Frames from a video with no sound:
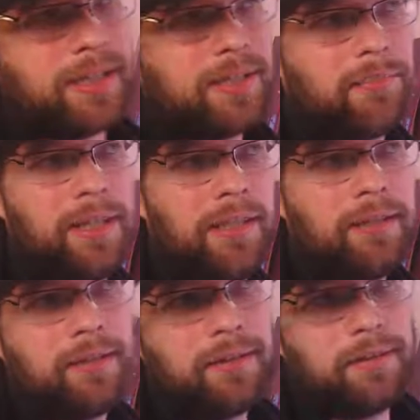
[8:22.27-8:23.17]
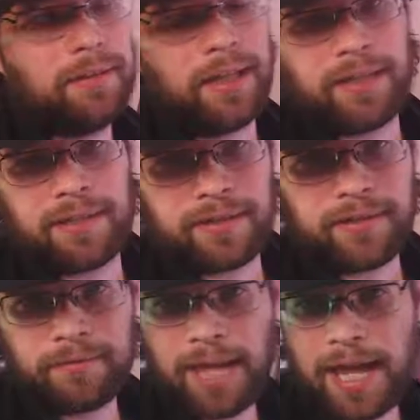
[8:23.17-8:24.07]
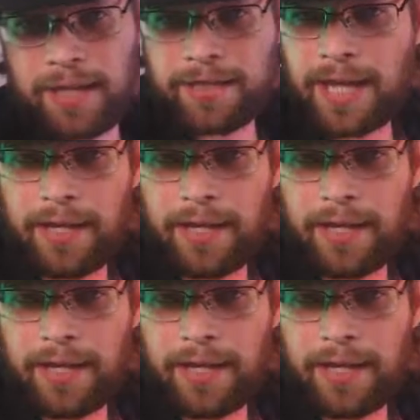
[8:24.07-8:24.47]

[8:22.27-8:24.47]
to me. I guess it's NSA or